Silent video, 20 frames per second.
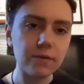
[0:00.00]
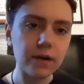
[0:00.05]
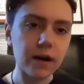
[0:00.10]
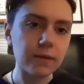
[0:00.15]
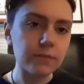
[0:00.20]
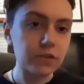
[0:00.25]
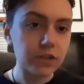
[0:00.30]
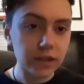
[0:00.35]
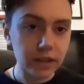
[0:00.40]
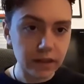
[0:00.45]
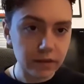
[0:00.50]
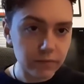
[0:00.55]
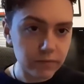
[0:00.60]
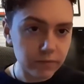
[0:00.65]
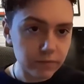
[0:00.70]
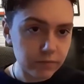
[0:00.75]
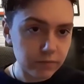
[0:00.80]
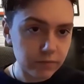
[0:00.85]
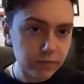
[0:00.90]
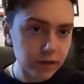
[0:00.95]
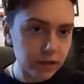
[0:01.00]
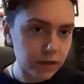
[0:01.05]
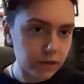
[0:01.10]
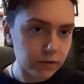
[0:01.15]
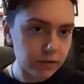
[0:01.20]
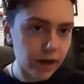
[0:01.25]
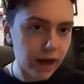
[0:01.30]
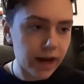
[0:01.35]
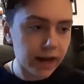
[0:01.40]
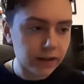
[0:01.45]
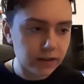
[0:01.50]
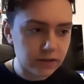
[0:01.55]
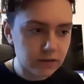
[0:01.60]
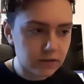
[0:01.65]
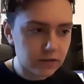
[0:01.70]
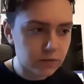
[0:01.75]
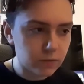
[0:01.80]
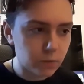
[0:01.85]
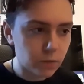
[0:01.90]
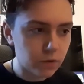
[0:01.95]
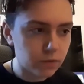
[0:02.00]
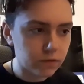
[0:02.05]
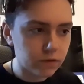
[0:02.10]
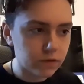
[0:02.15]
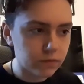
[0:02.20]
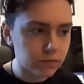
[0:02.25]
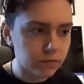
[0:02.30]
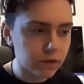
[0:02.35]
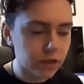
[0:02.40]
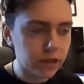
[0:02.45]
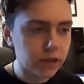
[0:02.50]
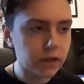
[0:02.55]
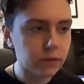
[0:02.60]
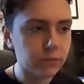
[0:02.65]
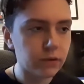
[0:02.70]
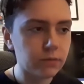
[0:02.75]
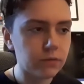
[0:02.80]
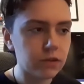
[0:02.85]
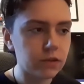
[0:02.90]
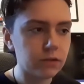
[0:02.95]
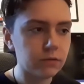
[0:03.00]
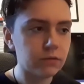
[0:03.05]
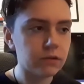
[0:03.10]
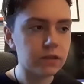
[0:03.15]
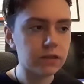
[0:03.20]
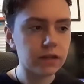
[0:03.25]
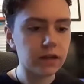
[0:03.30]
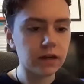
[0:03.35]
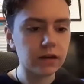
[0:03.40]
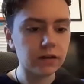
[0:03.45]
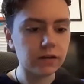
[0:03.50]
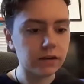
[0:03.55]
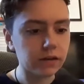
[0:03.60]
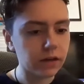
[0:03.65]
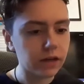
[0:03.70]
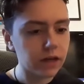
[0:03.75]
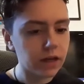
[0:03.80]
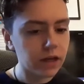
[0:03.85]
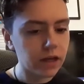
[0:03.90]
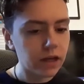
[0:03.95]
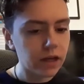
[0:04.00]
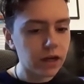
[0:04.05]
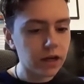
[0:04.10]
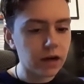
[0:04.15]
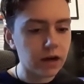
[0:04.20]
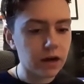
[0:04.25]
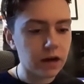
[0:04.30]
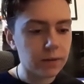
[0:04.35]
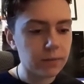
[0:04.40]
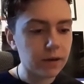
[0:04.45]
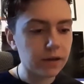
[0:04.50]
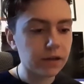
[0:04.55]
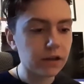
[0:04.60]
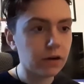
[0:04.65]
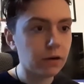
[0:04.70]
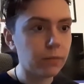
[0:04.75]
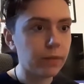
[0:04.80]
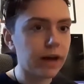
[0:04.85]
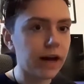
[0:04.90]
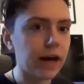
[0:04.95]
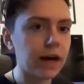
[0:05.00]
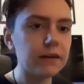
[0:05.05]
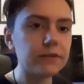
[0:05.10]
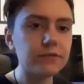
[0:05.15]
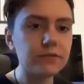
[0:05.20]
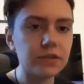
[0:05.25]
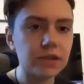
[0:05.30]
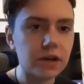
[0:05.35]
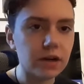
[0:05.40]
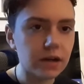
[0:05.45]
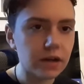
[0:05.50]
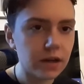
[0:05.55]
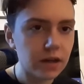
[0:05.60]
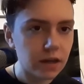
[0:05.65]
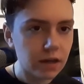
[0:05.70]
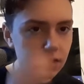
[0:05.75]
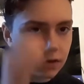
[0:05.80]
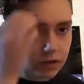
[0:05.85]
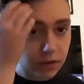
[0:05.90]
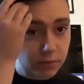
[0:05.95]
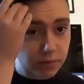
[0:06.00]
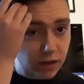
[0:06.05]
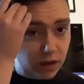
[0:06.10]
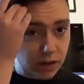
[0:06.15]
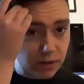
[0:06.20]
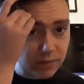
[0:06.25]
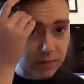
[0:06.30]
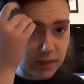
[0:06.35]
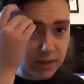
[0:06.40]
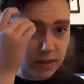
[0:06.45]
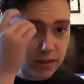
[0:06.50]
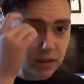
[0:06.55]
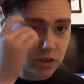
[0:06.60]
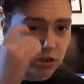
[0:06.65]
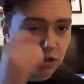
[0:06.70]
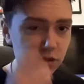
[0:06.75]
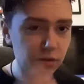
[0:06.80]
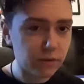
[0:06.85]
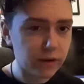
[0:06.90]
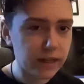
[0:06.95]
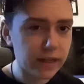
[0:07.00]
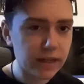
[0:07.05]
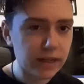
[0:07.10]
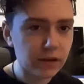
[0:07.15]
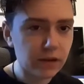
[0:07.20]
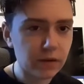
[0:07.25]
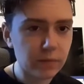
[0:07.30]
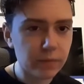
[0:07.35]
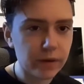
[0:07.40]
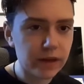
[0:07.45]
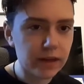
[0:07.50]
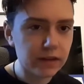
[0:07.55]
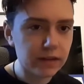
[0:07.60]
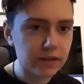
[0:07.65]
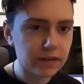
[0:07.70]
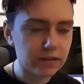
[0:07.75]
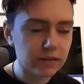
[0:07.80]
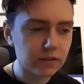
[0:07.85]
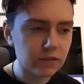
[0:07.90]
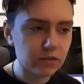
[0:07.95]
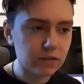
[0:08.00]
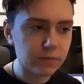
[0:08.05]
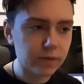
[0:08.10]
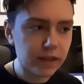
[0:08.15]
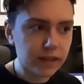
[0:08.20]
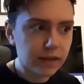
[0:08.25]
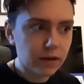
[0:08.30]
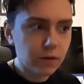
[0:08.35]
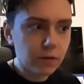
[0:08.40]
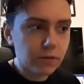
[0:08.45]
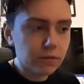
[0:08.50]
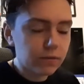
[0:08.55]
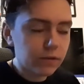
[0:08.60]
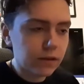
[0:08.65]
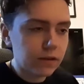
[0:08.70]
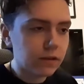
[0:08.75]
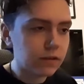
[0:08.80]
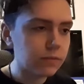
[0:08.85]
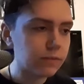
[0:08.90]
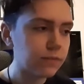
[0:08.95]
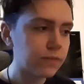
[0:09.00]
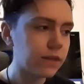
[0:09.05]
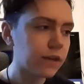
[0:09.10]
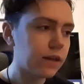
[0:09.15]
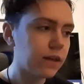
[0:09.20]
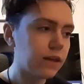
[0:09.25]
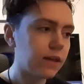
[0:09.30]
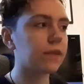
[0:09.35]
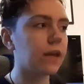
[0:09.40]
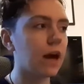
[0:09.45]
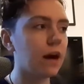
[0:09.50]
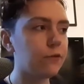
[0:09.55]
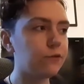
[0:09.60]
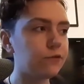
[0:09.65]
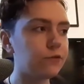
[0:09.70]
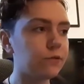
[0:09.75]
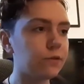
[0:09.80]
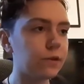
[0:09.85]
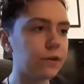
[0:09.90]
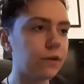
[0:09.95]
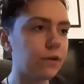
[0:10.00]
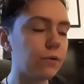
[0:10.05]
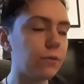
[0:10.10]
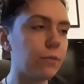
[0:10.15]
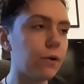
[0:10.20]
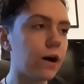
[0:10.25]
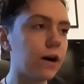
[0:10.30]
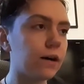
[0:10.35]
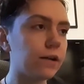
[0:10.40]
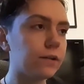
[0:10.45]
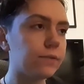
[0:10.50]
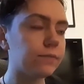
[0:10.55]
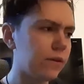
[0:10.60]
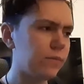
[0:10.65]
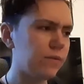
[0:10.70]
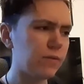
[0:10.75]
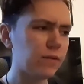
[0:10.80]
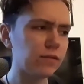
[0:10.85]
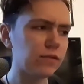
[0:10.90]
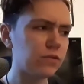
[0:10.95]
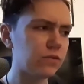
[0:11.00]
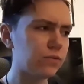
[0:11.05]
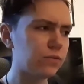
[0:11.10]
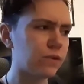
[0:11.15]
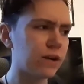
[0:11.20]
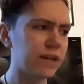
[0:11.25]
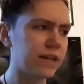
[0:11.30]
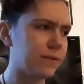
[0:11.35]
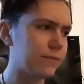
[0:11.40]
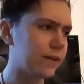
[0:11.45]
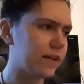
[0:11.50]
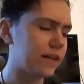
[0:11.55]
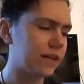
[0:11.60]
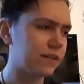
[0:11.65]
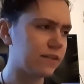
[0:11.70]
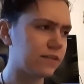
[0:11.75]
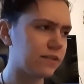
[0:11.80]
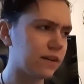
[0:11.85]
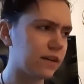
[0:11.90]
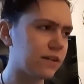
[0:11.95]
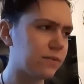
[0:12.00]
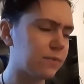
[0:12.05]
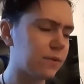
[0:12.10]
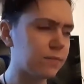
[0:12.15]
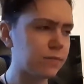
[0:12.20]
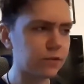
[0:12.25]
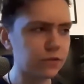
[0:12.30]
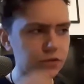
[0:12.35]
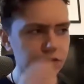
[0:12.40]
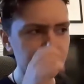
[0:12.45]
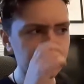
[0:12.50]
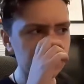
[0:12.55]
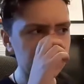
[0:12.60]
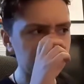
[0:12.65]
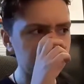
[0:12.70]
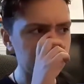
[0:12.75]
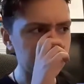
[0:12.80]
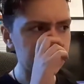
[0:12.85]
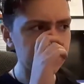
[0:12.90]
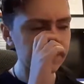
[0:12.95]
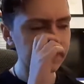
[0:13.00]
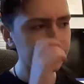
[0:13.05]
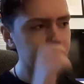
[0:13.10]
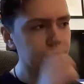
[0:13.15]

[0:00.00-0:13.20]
I'm chilling. You know, the actors won't really come up to you until um, a little bit after. Sometimes during a little bit, because they'll just be like, oh, you know. After a little while, maybe about twenty minutes, I I'm not sure, it,